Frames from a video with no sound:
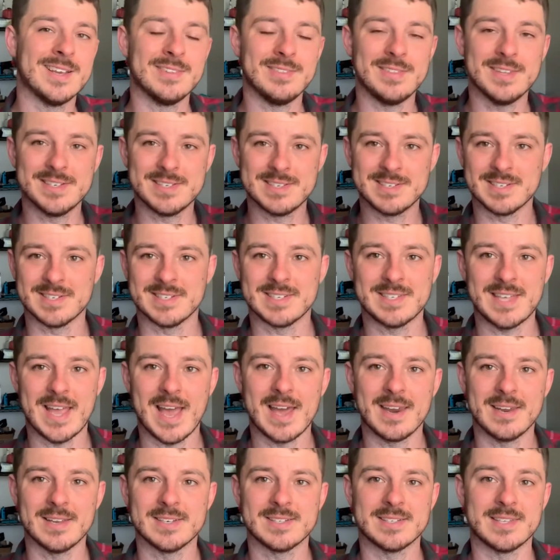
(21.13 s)
This is a
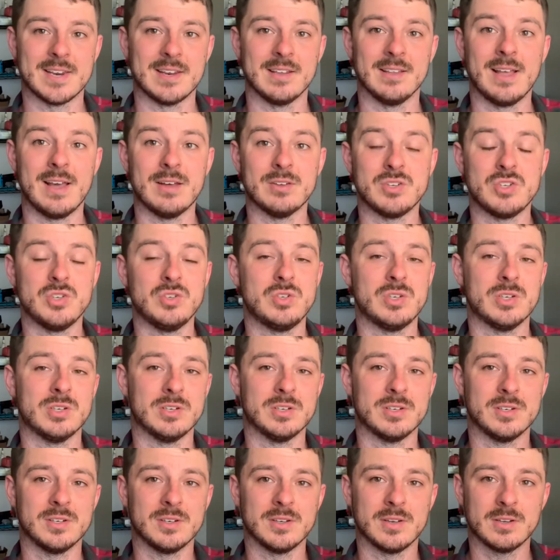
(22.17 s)
status that allows you to